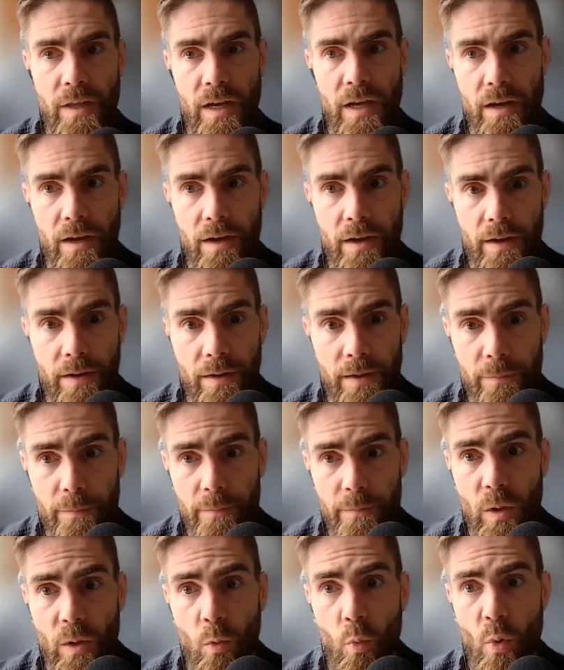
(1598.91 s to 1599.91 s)

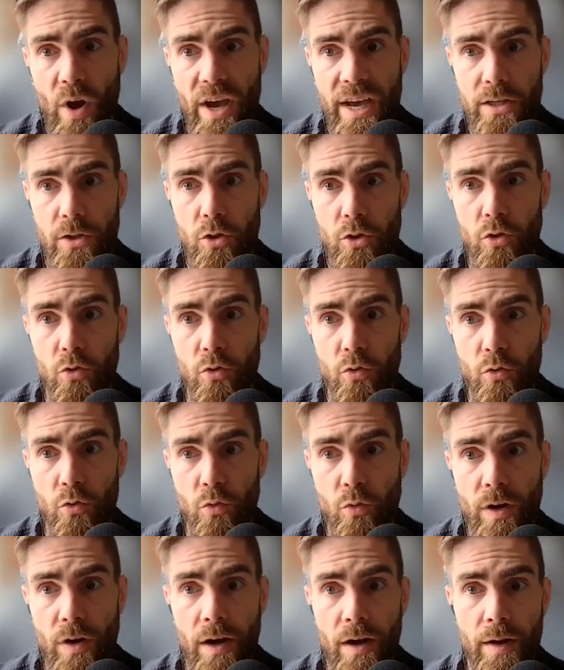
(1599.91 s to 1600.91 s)
um, way
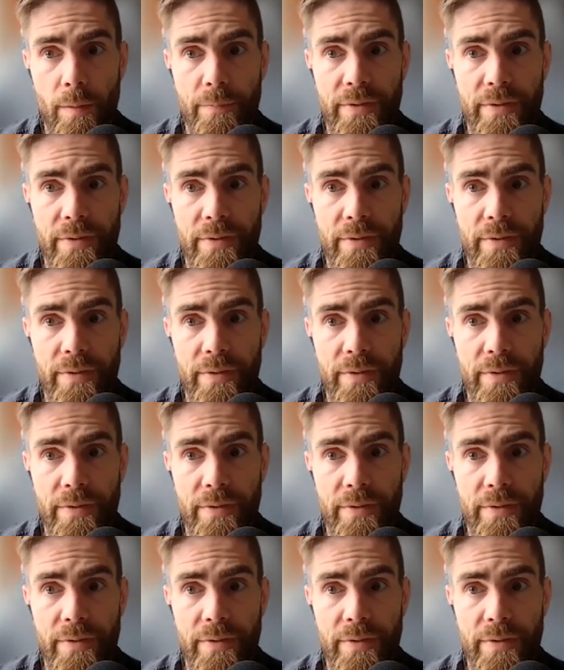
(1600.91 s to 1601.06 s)
to uh,